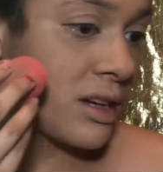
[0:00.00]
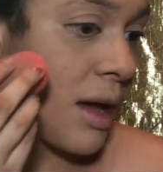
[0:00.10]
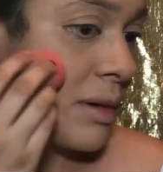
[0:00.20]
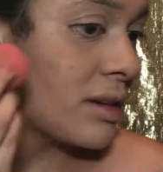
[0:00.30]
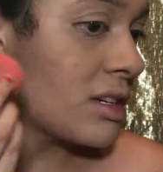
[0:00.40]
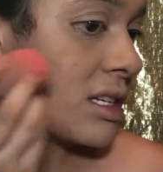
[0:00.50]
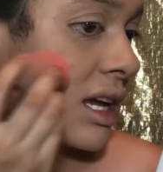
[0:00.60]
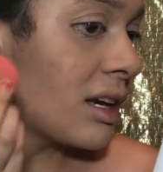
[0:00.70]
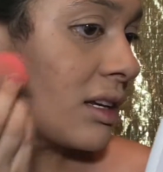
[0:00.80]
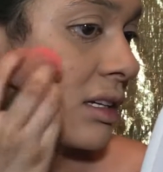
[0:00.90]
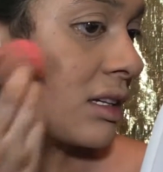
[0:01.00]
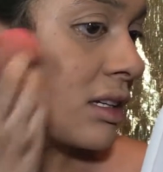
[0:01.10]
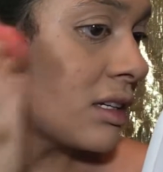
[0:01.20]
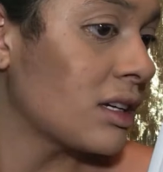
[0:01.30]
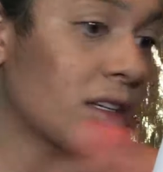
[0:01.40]
I'm gonna just kind of
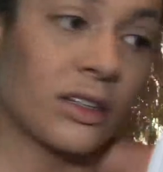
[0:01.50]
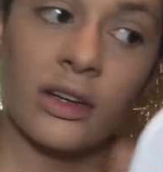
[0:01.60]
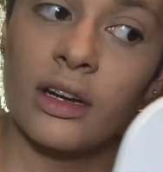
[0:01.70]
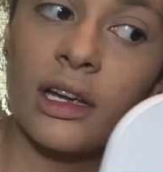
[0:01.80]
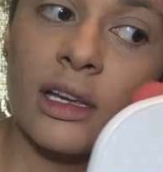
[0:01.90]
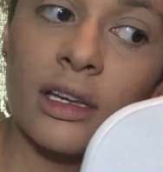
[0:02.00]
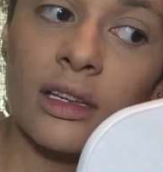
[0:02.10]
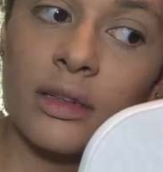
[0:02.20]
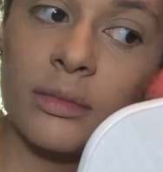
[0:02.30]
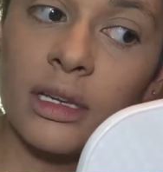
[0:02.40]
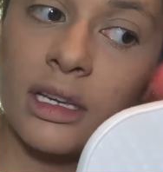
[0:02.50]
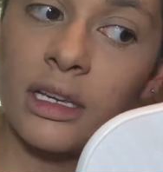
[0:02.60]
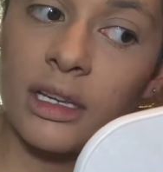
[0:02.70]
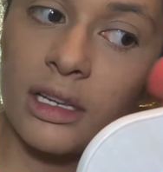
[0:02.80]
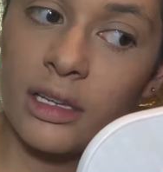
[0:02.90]
try and
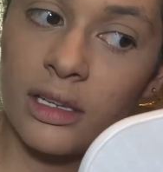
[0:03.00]
be